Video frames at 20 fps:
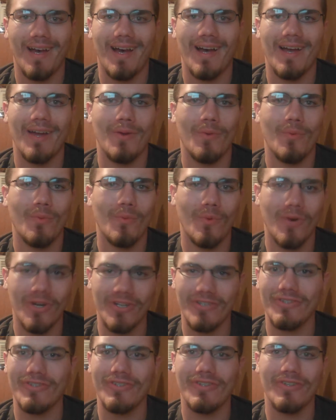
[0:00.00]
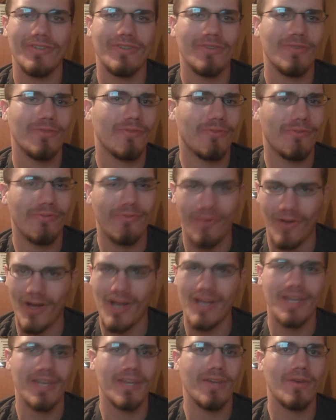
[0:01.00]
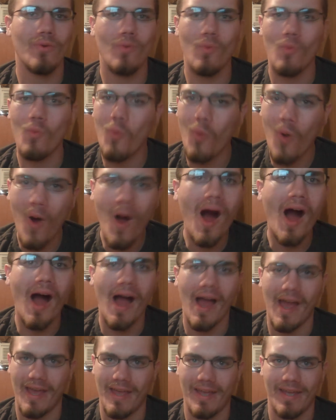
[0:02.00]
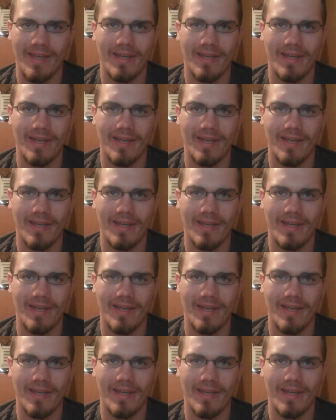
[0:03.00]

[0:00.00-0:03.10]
I wonder fucking why.